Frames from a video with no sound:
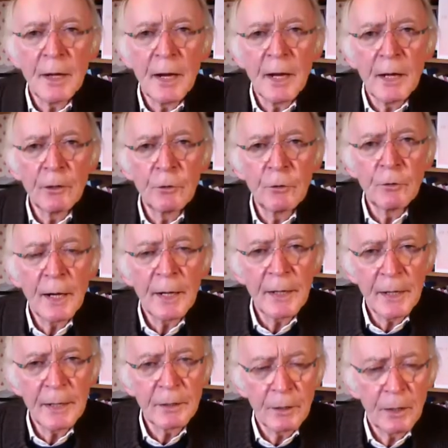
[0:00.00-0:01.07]
Although
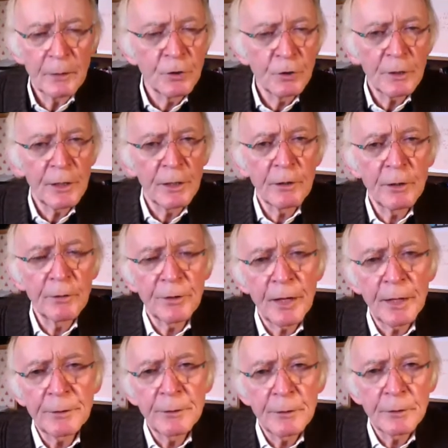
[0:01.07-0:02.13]
I totally agree with
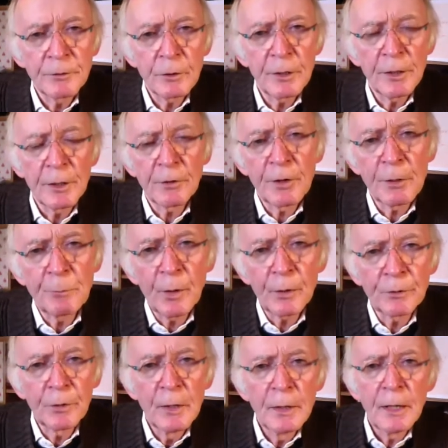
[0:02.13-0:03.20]
that. Totally agree. But
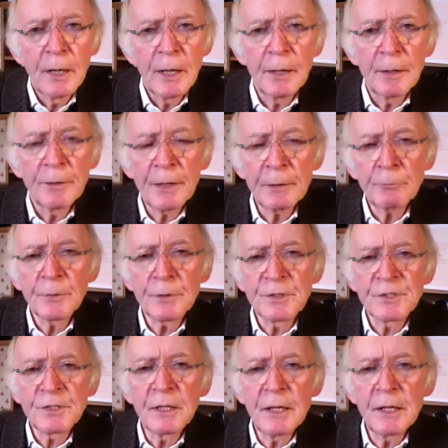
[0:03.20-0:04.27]
that would
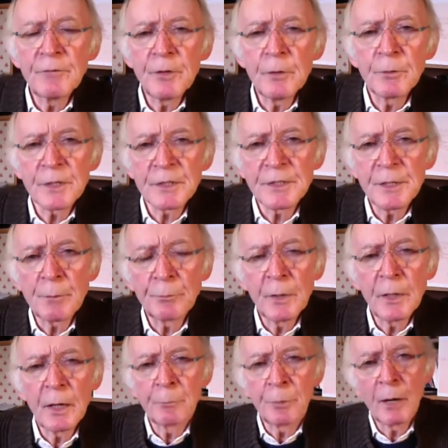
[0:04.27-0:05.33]
still leave you with the same
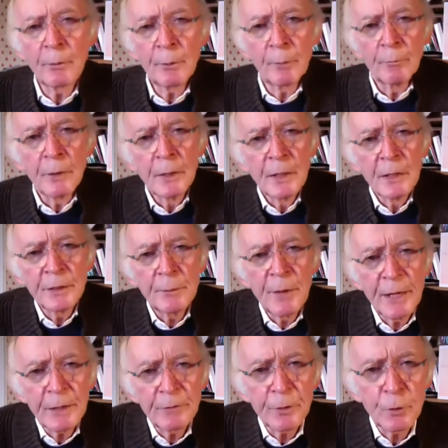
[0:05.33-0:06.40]
problem. You
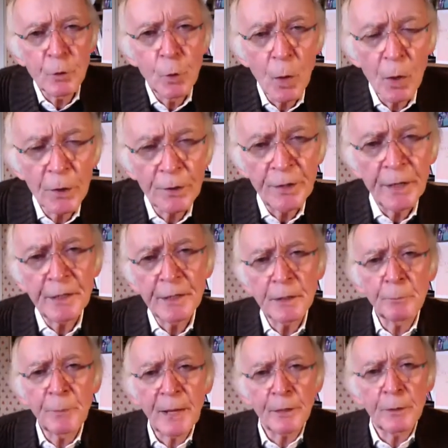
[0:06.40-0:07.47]
might have coordinated it
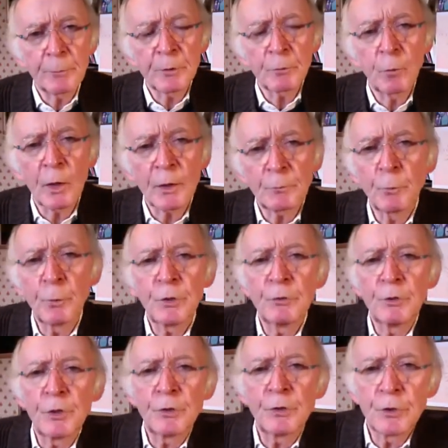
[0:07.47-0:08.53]
better, but what would
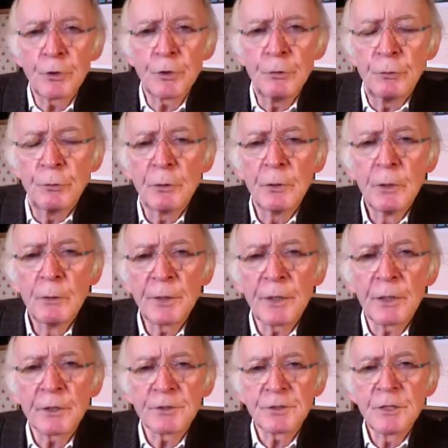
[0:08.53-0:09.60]
you do?
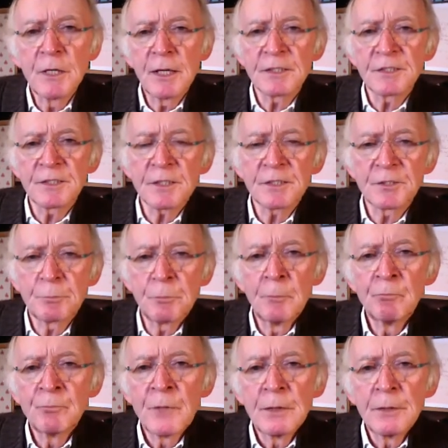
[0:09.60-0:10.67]
Because it's this
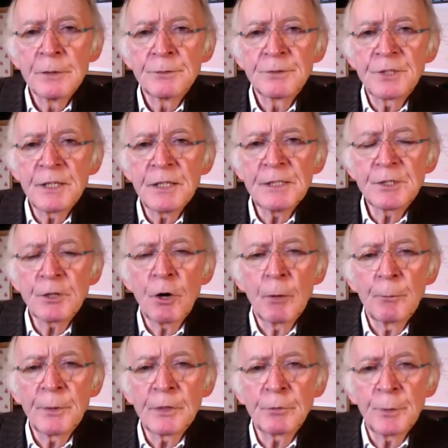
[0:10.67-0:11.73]
seesaw
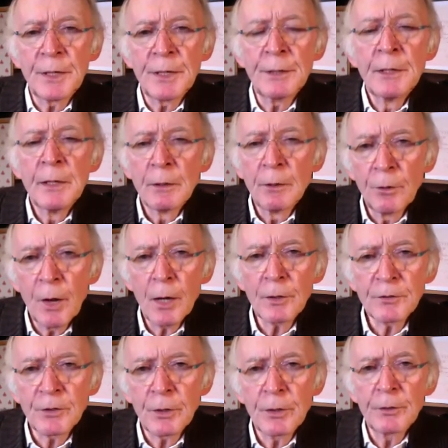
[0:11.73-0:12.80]
between
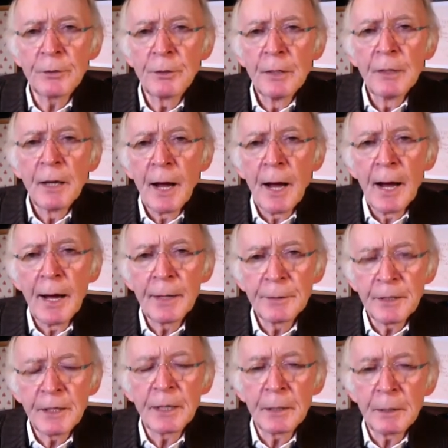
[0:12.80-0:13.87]
lockdown and
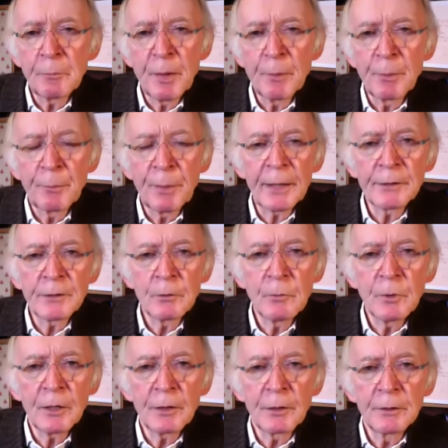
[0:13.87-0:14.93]
getting people back to
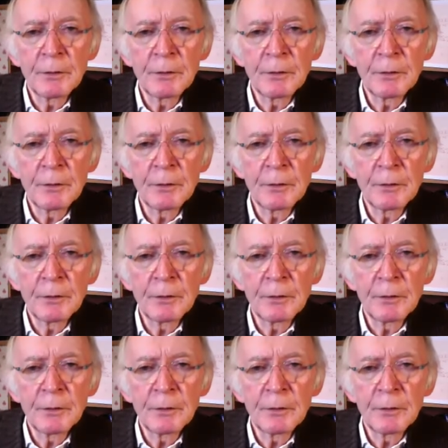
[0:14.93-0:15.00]
work.